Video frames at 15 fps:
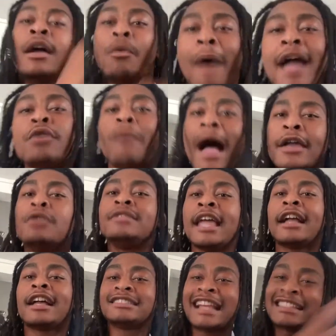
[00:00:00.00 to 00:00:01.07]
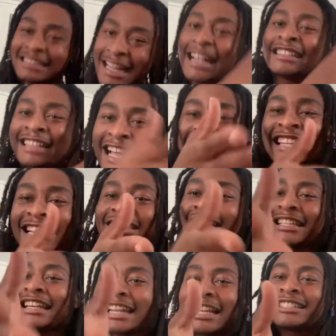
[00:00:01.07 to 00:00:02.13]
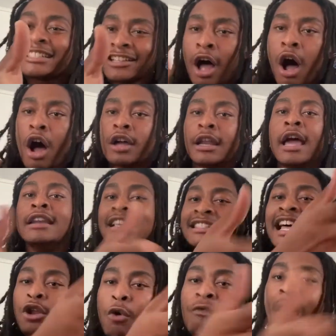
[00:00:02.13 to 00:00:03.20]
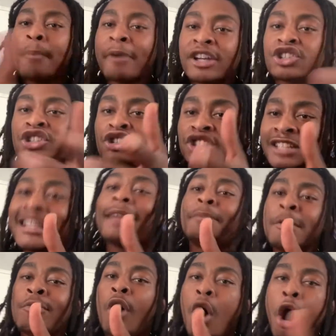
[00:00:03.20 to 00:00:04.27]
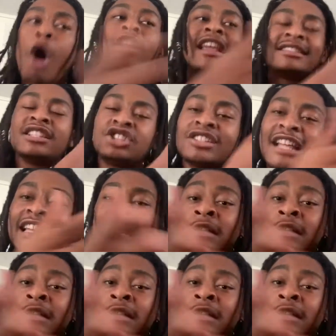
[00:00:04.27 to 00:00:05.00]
why why you think? Cause that's that's that shit that niggas is on. That's that low vibrational shit that people on. That's the shit that